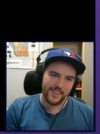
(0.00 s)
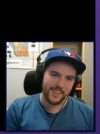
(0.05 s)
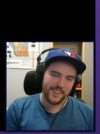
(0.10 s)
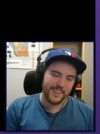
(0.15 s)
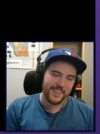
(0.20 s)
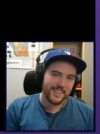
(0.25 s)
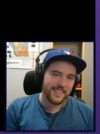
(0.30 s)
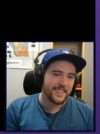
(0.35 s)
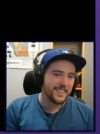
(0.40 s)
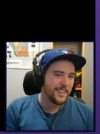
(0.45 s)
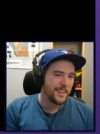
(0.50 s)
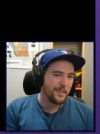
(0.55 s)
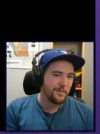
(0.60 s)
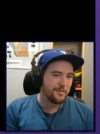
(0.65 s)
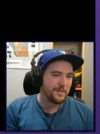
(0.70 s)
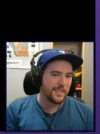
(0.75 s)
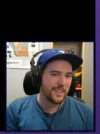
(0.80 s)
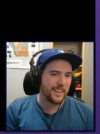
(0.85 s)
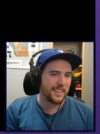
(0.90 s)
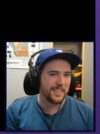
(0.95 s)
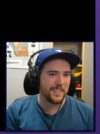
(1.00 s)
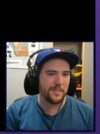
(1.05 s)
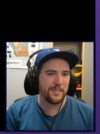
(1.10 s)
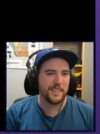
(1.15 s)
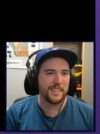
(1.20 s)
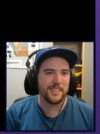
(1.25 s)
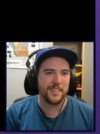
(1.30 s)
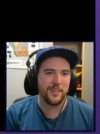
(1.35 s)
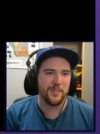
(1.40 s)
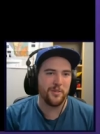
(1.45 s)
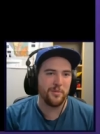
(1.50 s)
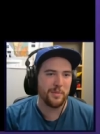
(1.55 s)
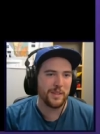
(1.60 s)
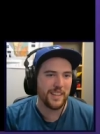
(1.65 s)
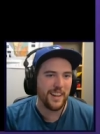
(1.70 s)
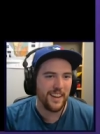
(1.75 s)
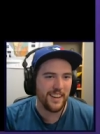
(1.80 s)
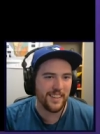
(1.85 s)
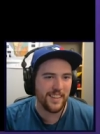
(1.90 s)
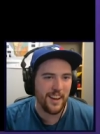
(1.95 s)
this seems like something too,
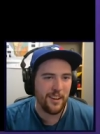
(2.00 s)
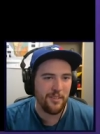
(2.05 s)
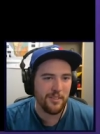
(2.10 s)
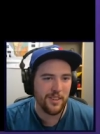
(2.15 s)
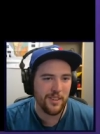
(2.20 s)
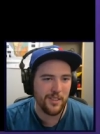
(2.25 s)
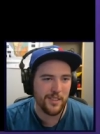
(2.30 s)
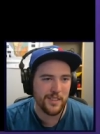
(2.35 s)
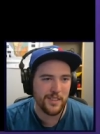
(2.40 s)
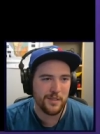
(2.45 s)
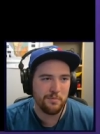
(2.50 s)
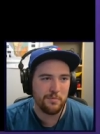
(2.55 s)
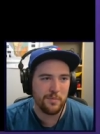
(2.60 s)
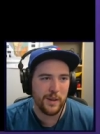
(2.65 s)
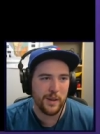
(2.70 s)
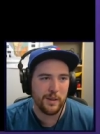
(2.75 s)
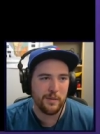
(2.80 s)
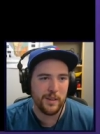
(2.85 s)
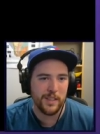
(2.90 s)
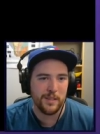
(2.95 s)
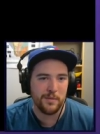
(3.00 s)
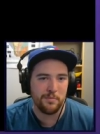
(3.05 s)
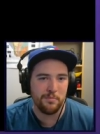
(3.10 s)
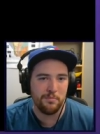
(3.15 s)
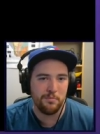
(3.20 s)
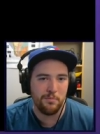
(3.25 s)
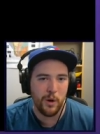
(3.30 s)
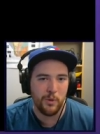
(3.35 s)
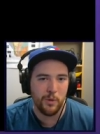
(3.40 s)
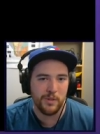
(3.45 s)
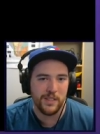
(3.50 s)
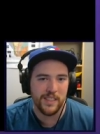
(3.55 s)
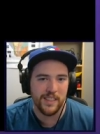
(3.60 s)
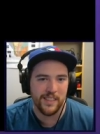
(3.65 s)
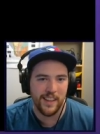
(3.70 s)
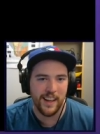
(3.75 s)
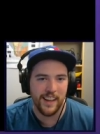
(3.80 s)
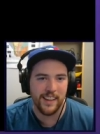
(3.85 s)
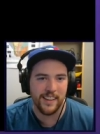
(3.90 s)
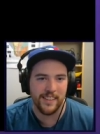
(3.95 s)
but that, that one looks like it's most
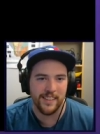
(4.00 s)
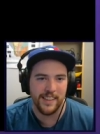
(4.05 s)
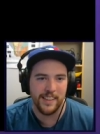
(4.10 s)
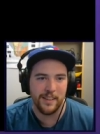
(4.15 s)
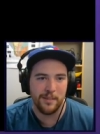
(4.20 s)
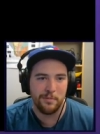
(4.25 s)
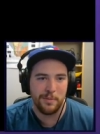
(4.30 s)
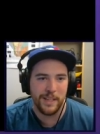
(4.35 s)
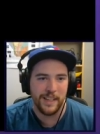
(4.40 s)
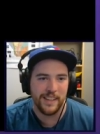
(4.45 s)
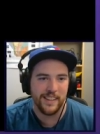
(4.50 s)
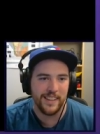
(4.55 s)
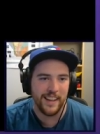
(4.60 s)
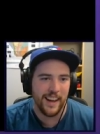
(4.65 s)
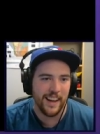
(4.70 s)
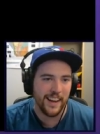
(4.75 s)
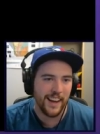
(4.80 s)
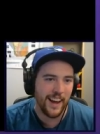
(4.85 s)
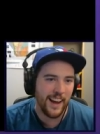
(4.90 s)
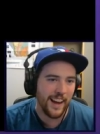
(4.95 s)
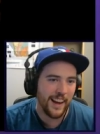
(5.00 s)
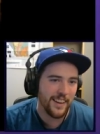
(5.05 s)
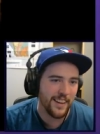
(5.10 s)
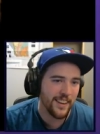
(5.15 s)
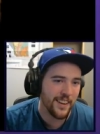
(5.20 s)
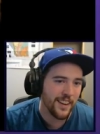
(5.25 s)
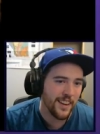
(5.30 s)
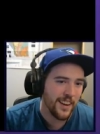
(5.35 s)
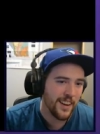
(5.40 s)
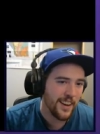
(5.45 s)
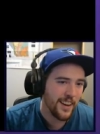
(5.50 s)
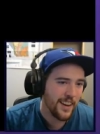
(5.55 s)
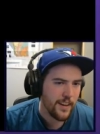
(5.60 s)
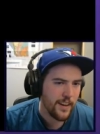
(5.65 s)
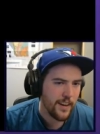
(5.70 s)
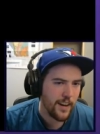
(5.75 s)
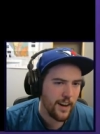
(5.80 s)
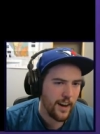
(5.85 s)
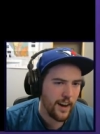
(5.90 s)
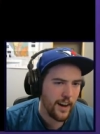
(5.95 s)
likely to be a dead end.
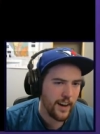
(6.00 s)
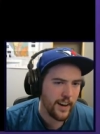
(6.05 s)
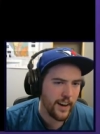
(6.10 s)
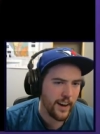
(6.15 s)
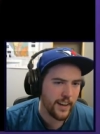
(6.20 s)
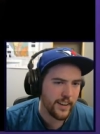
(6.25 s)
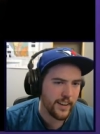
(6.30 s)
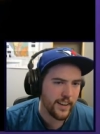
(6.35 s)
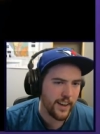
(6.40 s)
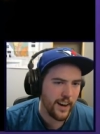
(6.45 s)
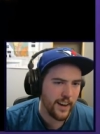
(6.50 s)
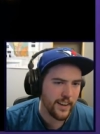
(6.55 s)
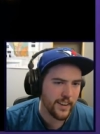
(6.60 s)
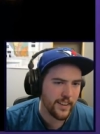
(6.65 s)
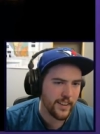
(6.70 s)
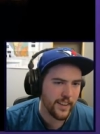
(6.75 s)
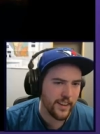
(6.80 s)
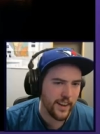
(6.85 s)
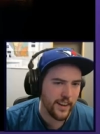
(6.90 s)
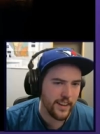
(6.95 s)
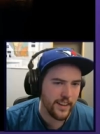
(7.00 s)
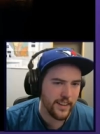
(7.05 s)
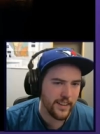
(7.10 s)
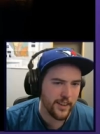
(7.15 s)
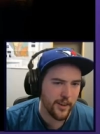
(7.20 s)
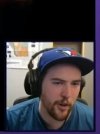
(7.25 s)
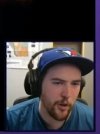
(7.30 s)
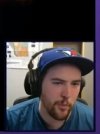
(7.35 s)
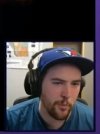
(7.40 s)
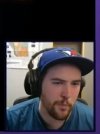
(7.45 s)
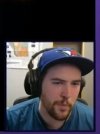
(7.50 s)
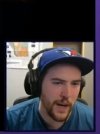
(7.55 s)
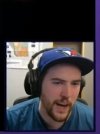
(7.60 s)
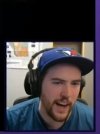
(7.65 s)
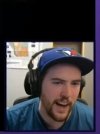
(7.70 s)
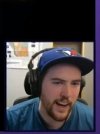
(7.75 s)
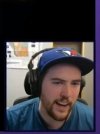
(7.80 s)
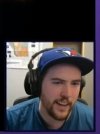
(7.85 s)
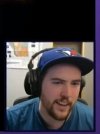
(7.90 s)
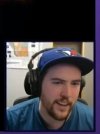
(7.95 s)
I, I kind of think I need to go
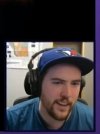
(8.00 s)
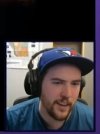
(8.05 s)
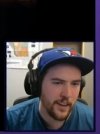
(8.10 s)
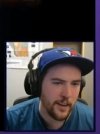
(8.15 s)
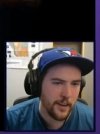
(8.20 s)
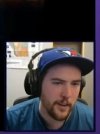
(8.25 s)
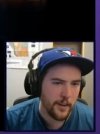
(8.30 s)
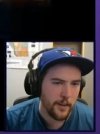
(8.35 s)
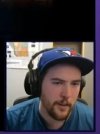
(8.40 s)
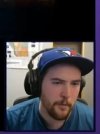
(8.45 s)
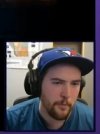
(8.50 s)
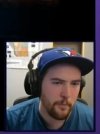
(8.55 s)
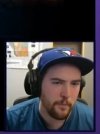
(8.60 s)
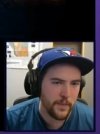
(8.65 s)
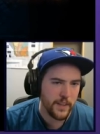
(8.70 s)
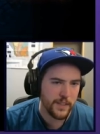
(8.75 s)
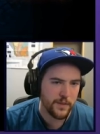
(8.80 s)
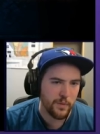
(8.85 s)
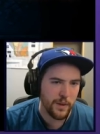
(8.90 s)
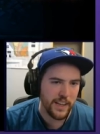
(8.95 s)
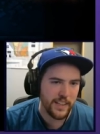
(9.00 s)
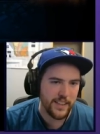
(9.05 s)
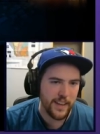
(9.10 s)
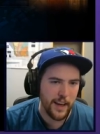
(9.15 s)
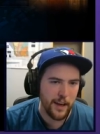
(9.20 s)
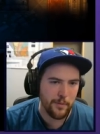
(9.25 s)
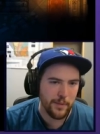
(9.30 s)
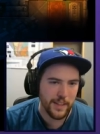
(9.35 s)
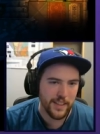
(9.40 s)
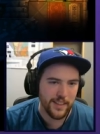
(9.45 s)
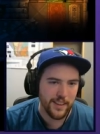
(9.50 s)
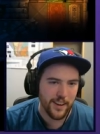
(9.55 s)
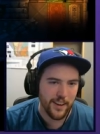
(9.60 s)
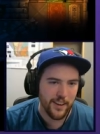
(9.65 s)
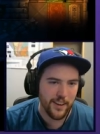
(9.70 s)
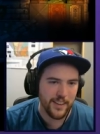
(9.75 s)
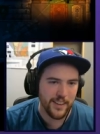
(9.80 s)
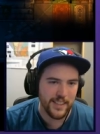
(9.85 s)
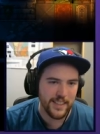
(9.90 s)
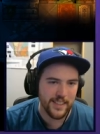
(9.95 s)
back this way, damn it.
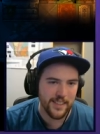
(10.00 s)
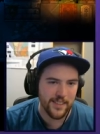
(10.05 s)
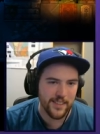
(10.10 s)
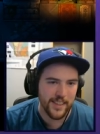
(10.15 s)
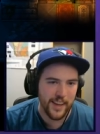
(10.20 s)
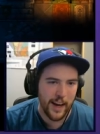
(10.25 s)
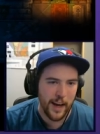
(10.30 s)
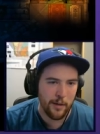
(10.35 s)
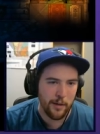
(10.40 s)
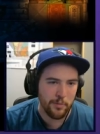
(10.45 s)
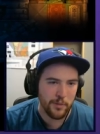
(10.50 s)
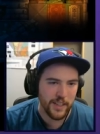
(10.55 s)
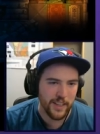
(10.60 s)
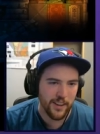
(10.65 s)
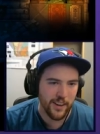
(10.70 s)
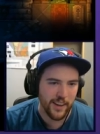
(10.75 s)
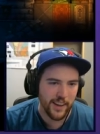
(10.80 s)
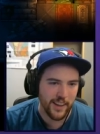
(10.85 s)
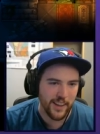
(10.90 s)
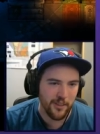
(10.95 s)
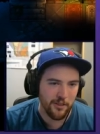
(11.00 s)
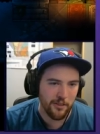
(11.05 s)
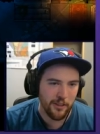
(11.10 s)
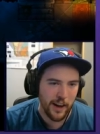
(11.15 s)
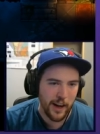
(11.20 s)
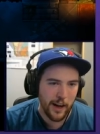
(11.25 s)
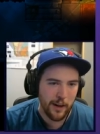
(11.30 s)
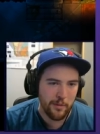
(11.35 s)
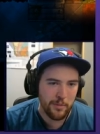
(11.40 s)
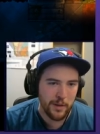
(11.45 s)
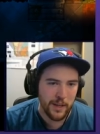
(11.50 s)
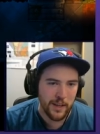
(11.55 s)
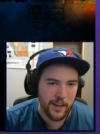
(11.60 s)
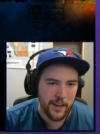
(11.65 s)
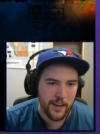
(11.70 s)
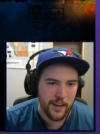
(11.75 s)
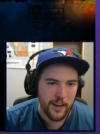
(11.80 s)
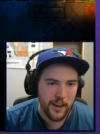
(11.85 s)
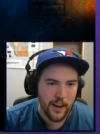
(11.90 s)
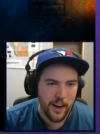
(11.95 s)
At least there's an apple here I can grab.
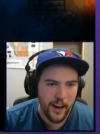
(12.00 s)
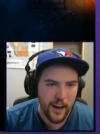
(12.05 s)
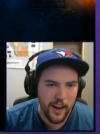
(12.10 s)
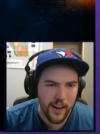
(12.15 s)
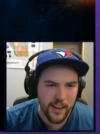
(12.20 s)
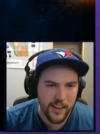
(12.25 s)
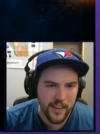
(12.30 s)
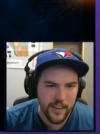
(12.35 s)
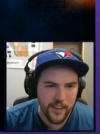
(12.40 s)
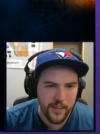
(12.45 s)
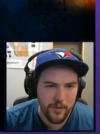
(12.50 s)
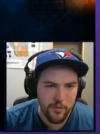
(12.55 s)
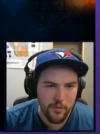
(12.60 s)
Uh,